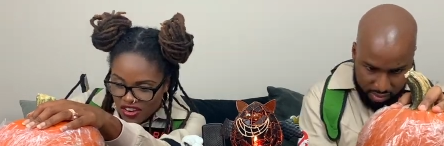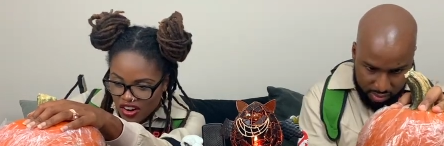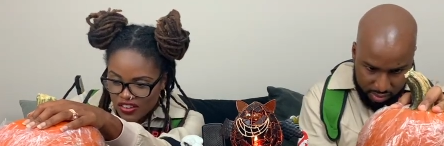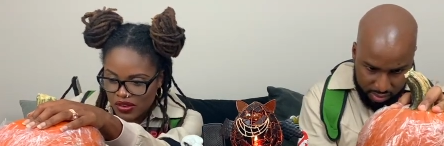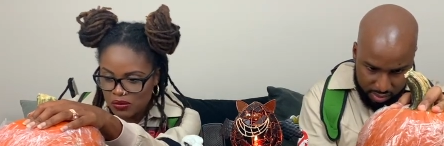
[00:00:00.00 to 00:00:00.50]

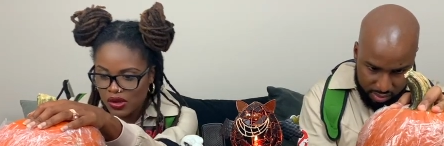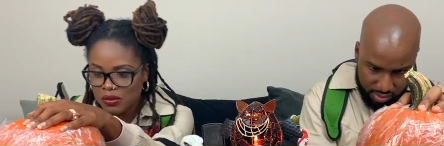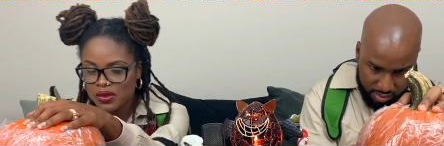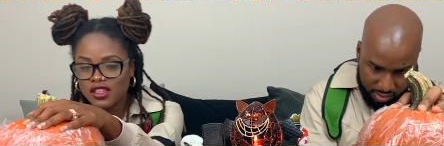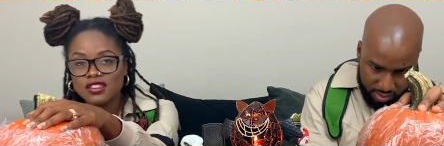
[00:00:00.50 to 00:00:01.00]
Speaker 1: Carving
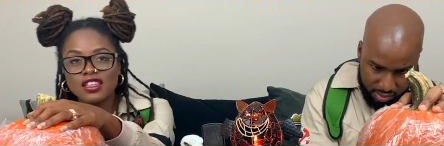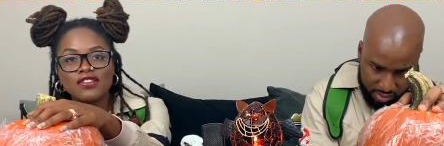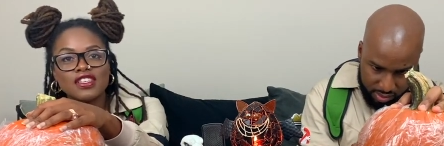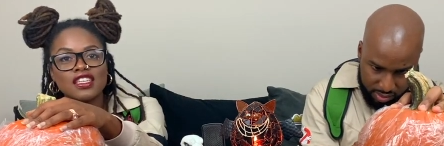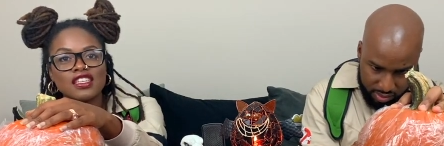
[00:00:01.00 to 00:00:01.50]
pumpkins,
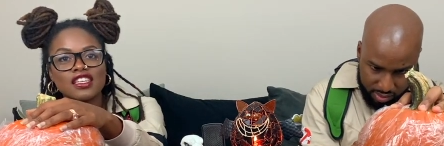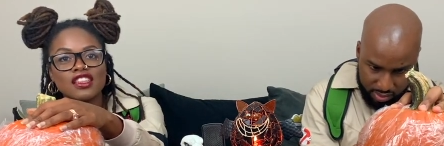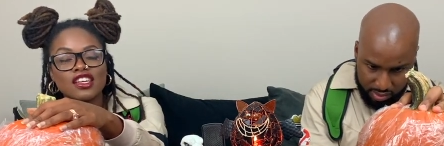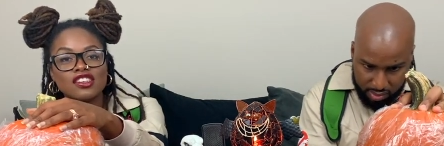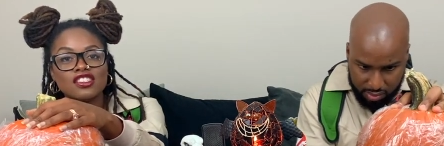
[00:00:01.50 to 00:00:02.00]
evidently
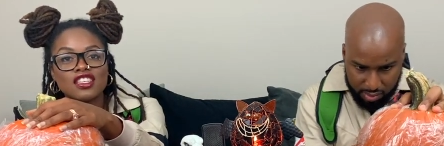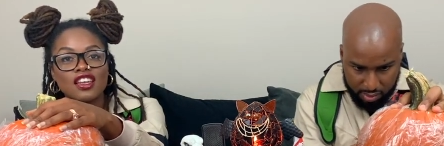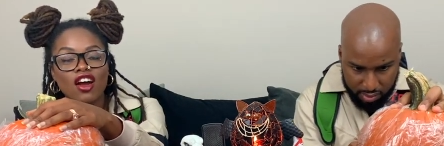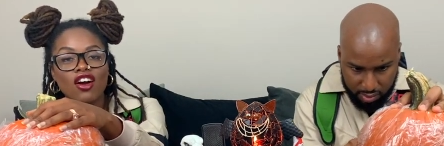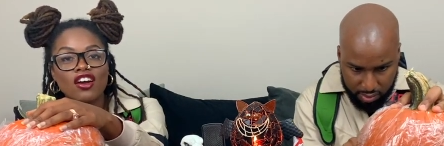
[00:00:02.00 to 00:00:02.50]
there's an
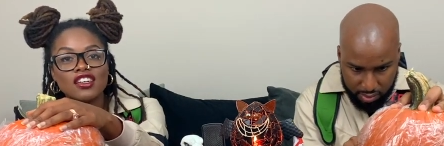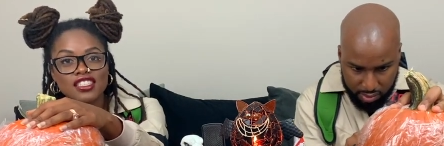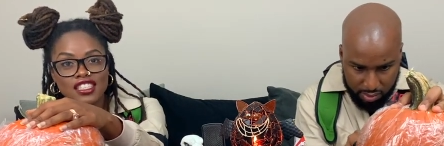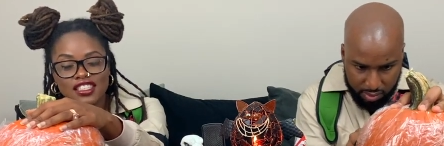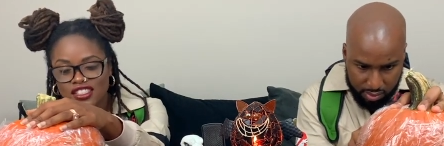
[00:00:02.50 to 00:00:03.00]
art
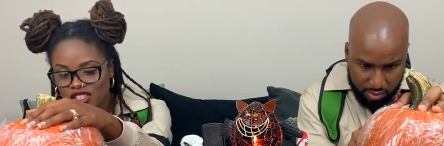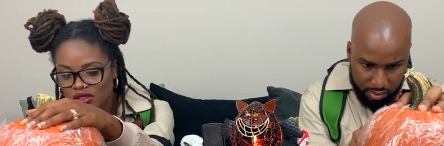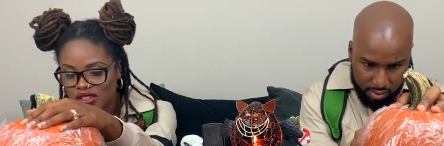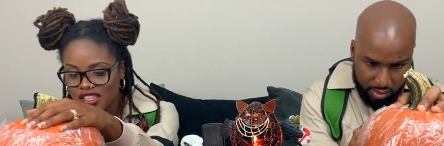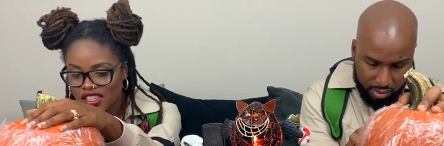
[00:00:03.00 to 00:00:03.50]

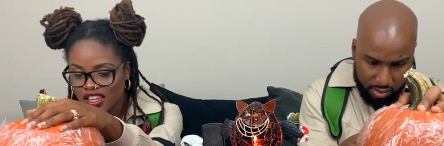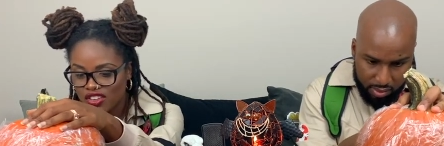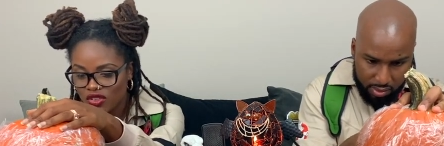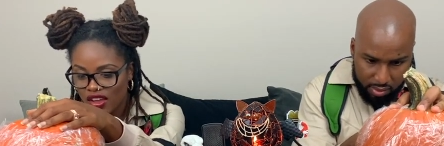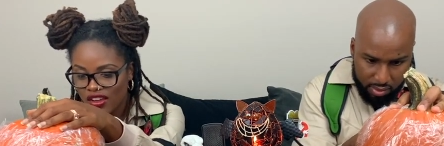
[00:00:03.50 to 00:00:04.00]
to it,
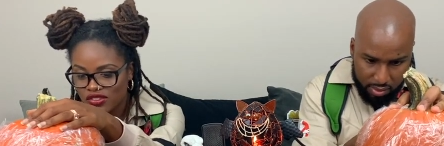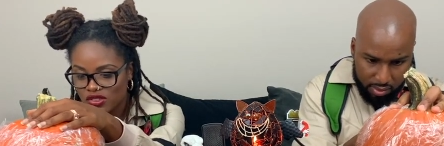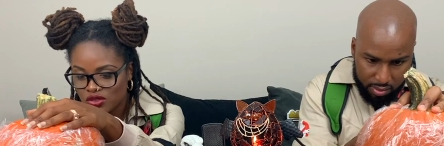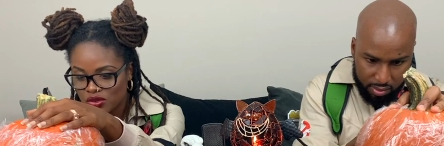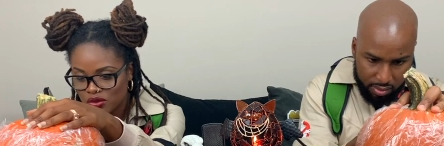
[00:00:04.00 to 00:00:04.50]
and you have
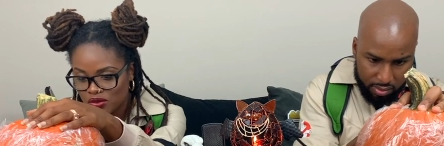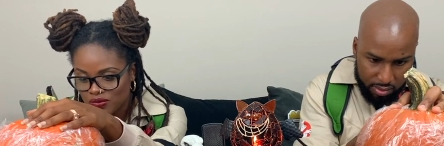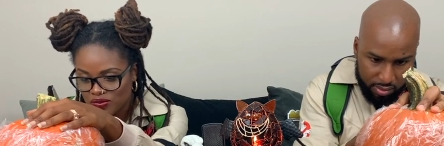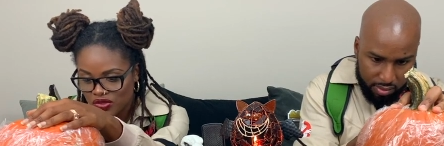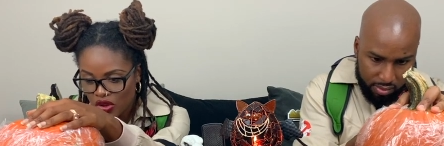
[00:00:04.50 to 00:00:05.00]
to
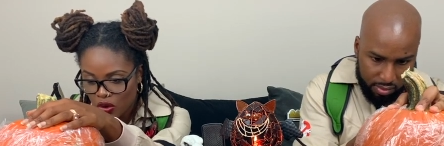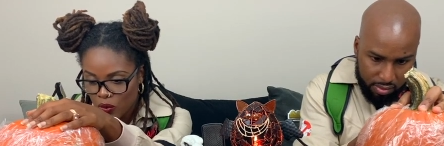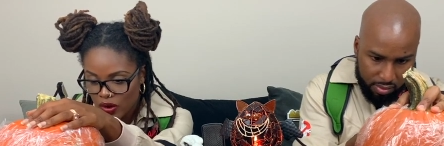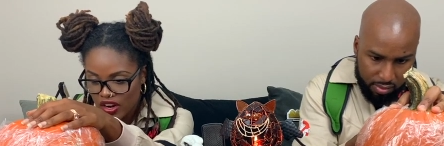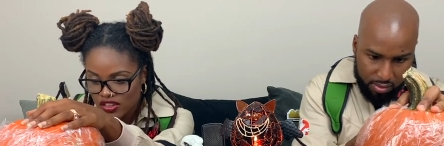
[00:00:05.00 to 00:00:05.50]
know
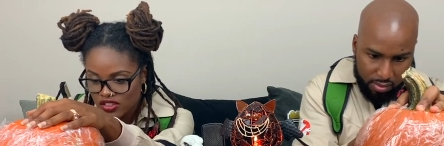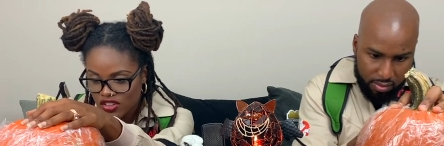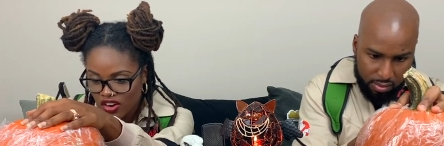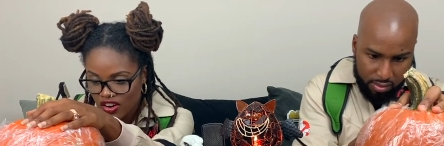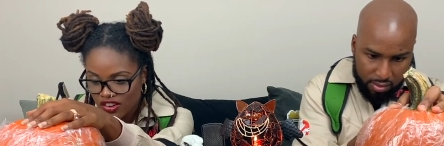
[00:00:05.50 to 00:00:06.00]
where to
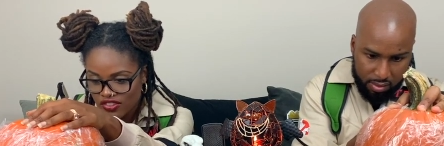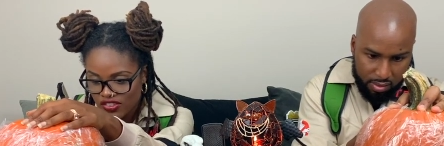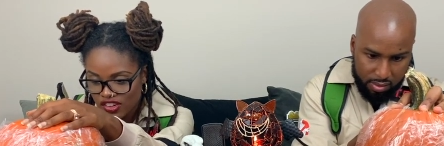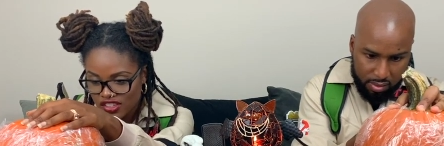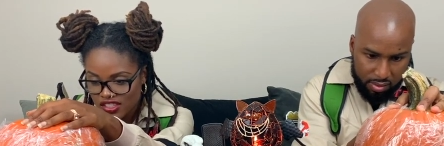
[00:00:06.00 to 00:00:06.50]
carve
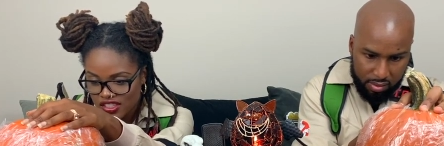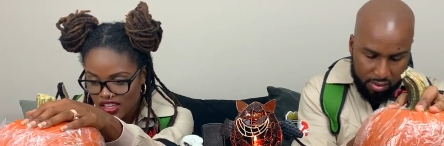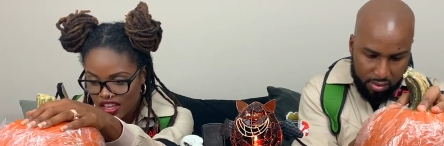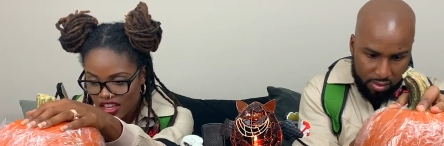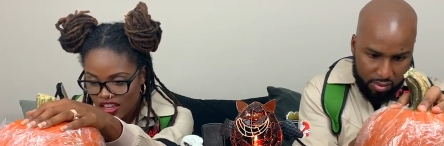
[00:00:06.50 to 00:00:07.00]
first
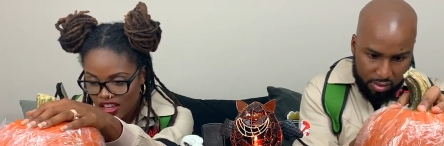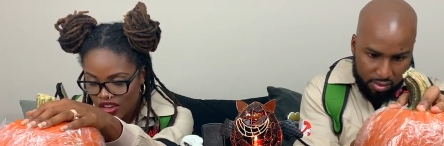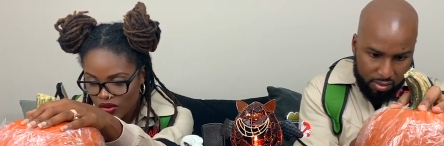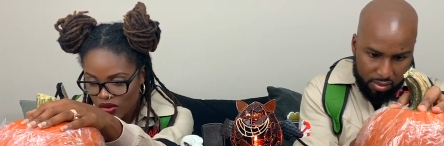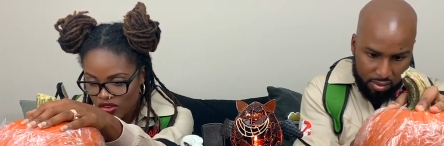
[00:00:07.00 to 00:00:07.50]

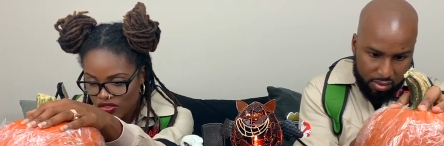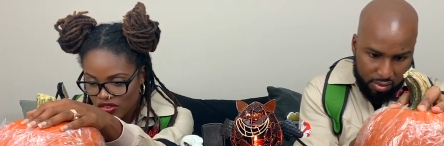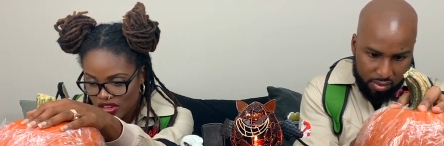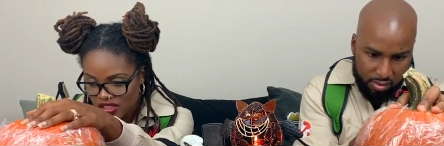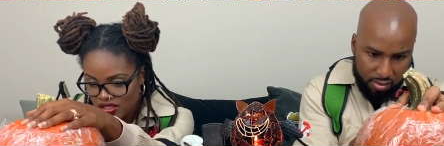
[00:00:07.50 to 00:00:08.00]
in order
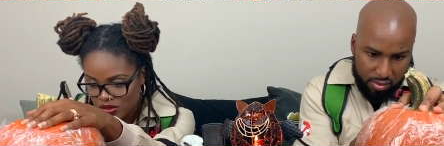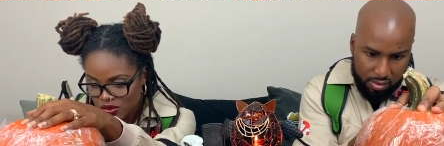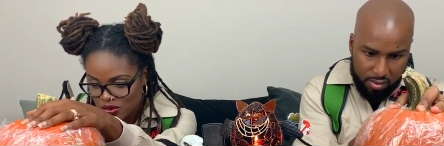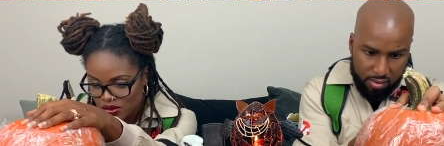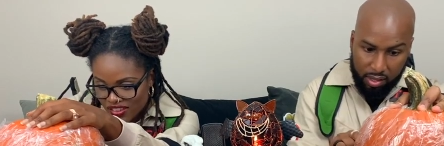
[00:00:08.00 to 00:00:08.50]
for it to
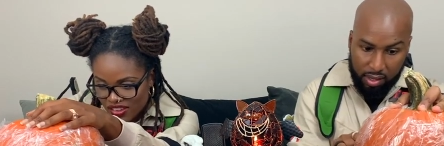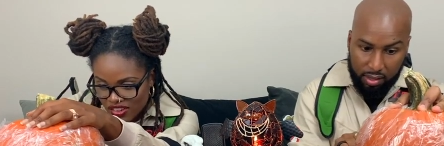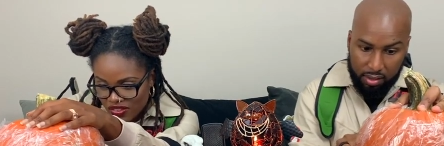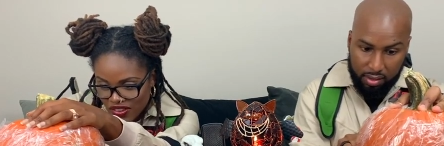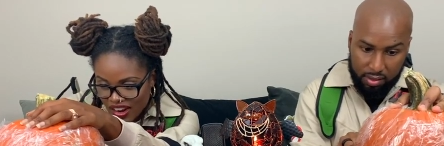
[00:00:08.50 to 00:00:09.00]
look
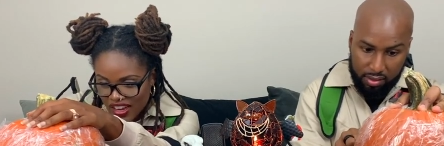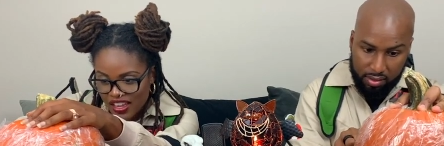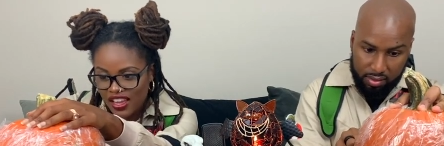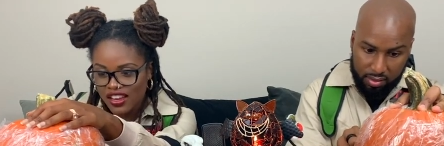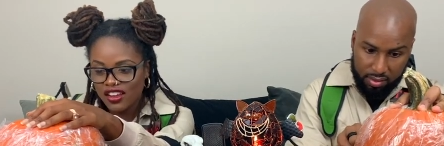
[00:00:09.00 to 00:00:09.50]
right,
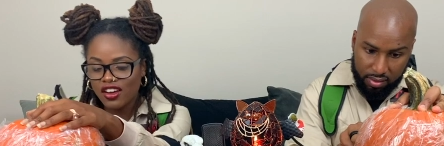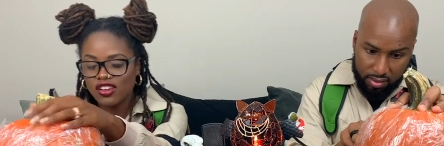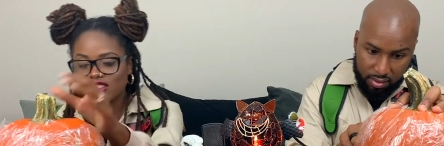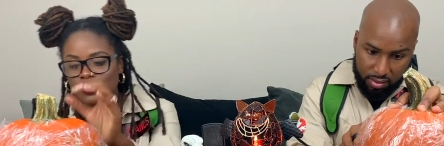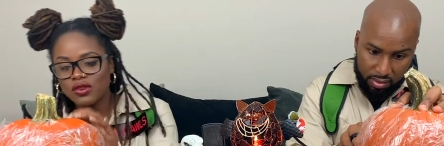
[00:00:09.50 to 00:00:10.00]
and
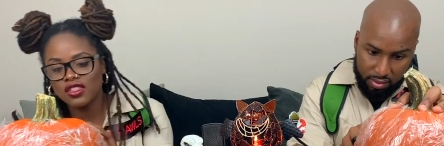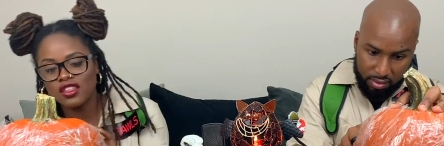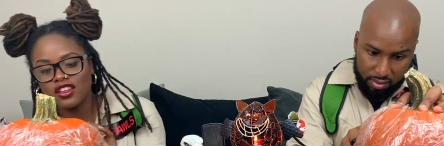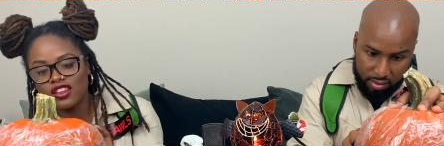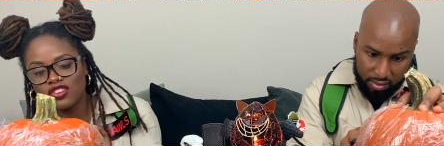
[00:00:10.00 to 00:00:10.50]
also with
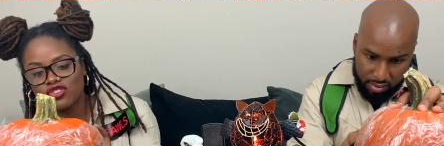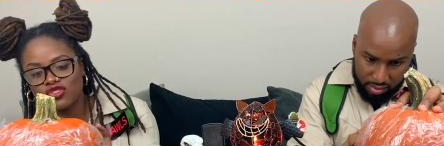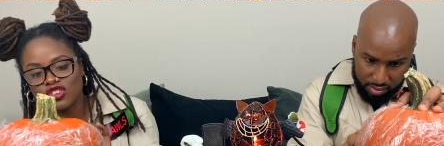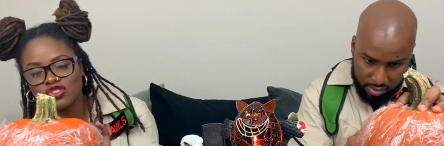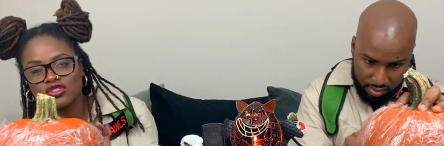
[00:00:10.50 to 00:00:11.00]
the
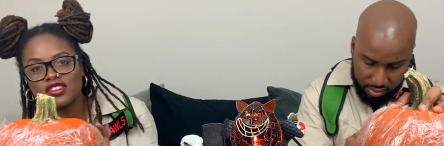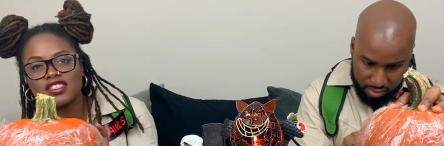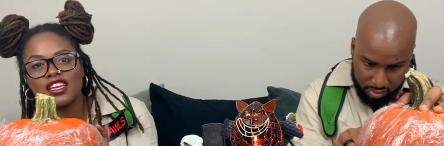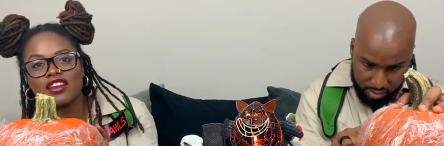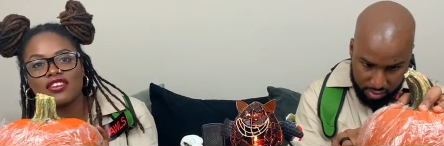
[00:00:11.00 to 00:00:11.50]
structural
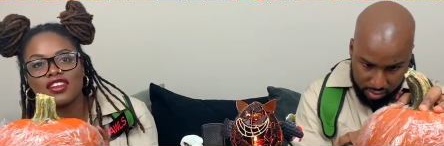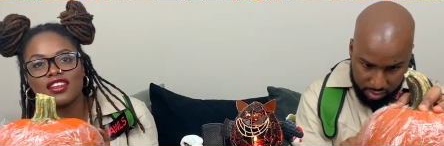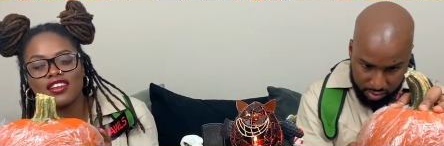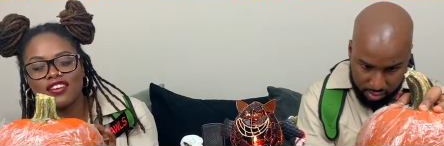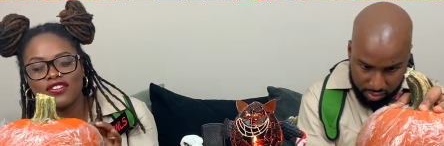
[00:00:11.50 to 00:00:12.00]

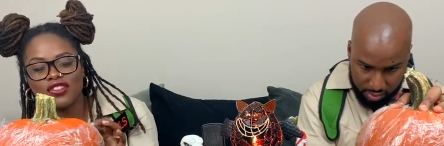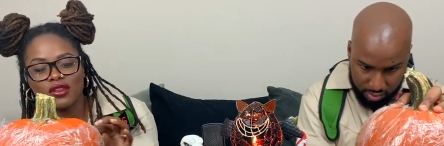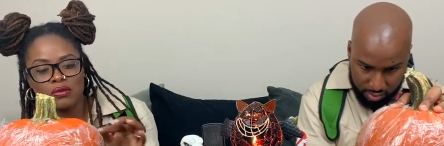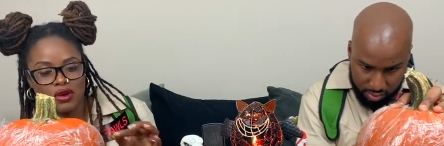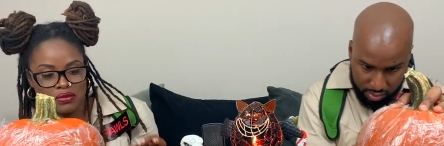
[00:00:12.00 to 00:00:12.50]
integrity of the
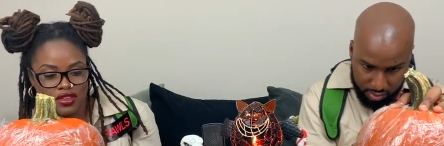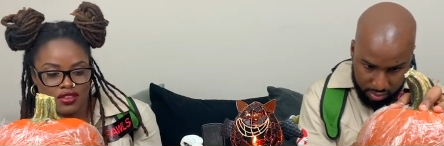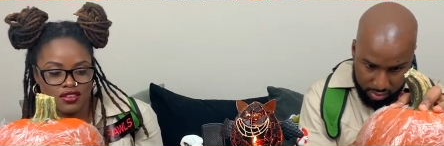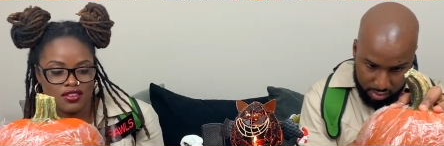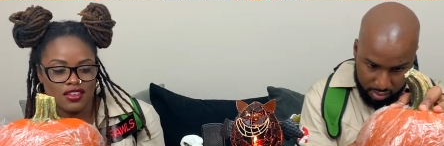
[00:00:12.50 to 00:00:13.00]
pumpkin.